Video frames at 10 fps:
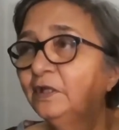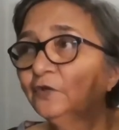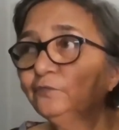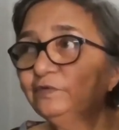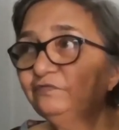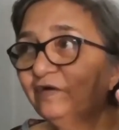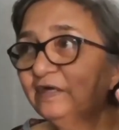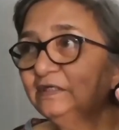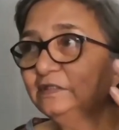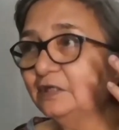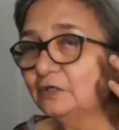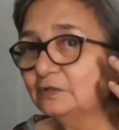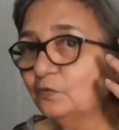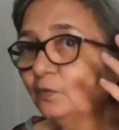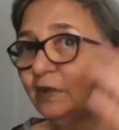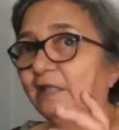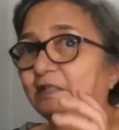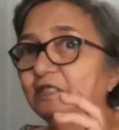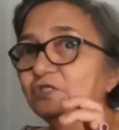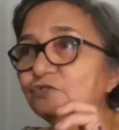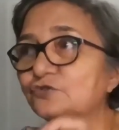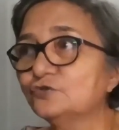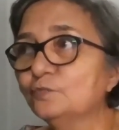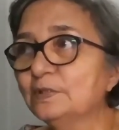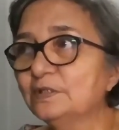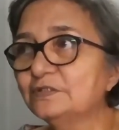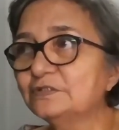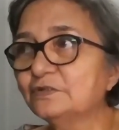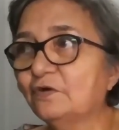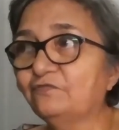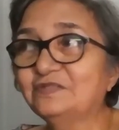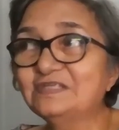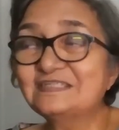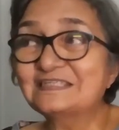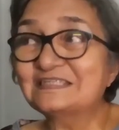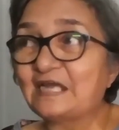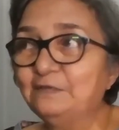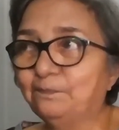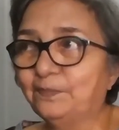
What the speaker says: you will find that, okay, these tumors of this type,